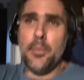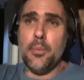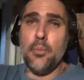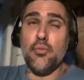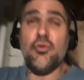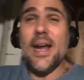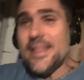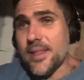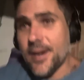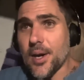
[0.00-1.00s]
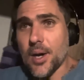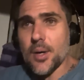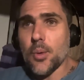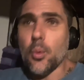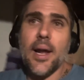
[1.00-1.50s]
right there,
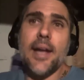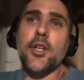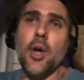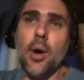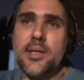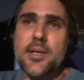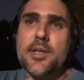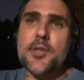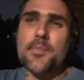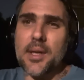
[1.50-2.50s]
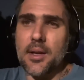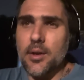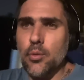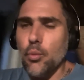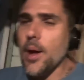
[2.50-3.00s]
when I'd gone to this meeting,
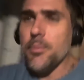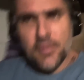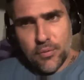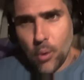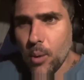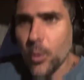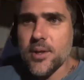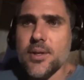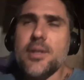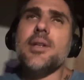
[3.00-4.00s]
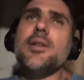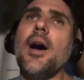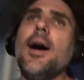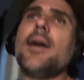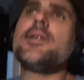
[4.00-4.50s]
right before I went to
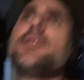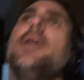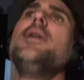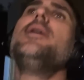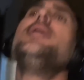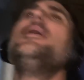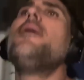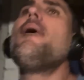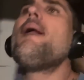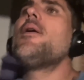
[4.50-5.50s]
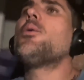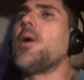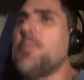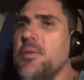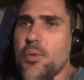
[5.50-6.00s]
detox,
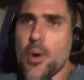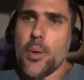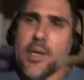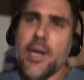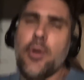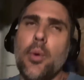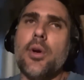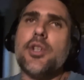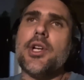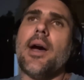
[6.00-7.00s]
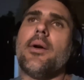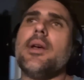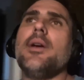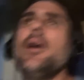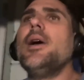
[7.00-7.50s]
right before I went down to Orange
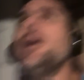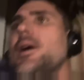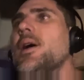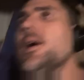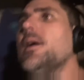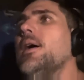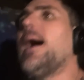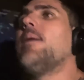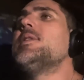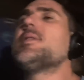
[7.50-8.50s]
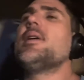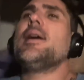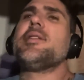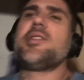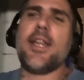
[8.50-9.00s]
County, I was
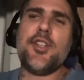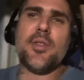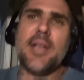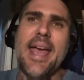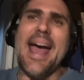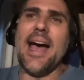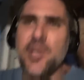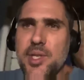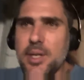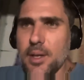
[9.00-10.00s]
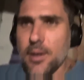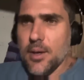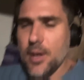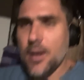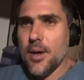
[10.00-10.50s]
essentially asking
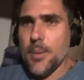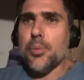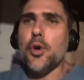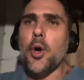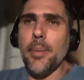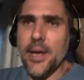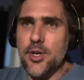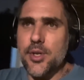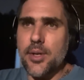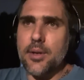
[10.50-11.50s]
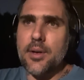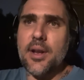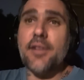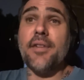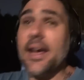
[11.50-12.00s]
probation,
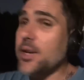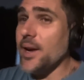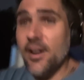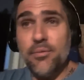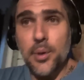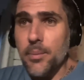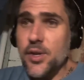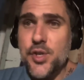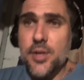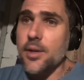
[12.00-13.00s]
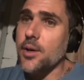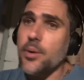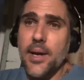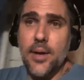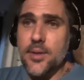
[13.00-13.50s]
if I could have permission to go
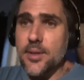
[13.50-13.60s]
down to